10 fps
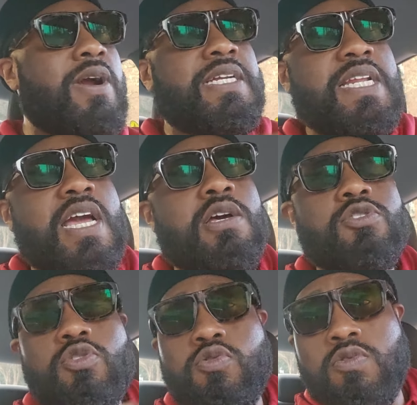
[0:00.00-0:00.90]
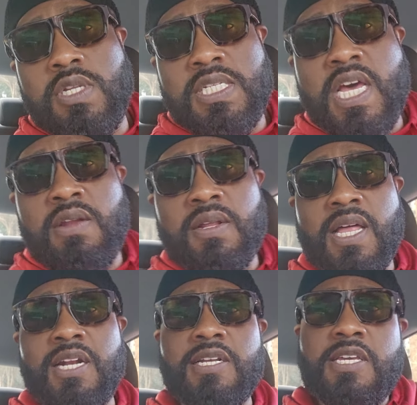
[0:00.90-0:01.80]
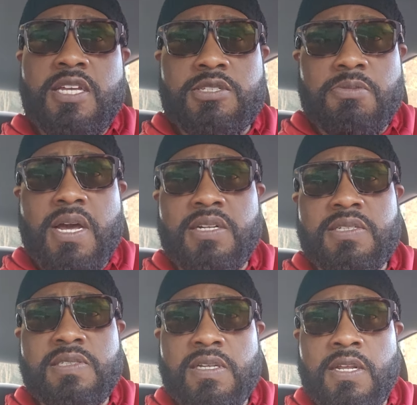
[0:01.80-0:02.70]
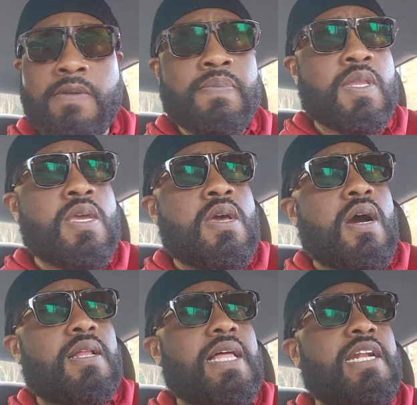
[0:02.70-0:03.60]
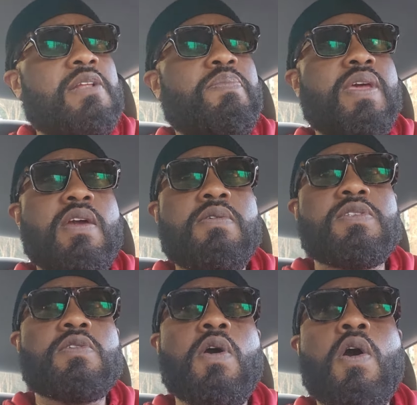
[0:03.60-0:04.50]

Right now, school is out, a lot of the kids are out of the city a lot of the parents are